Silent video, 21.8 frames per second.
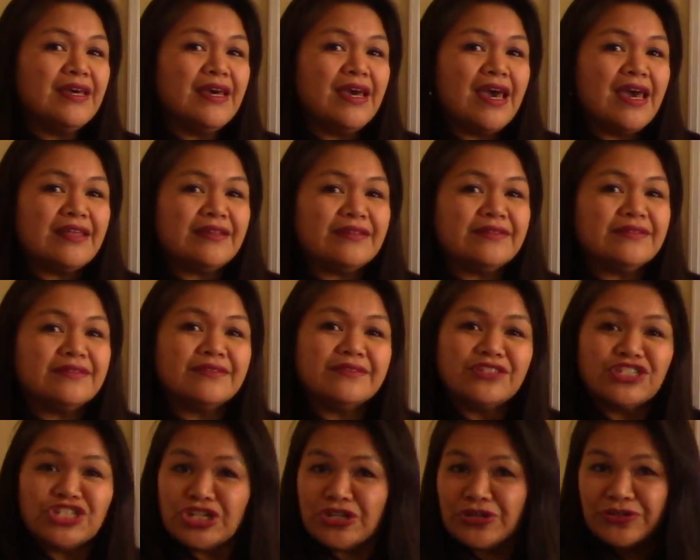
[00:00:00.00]
and
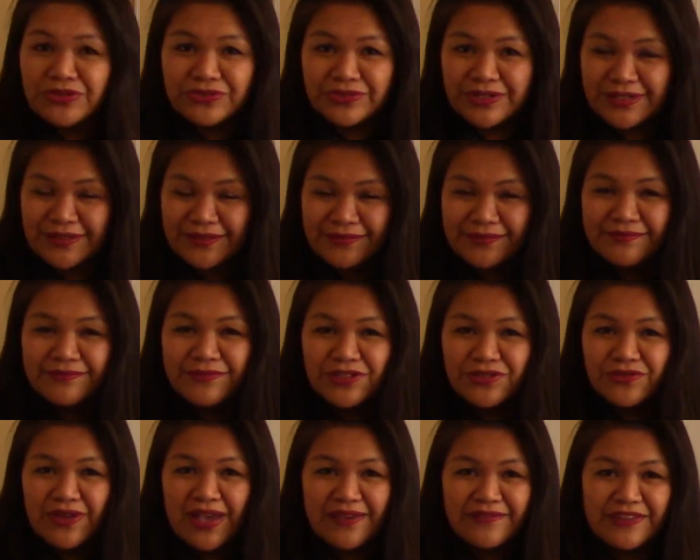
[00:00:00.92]
children,
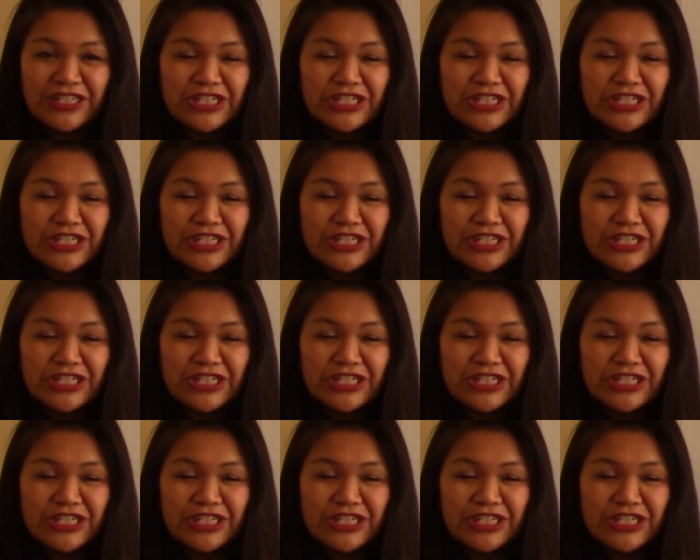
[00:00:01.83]
surviving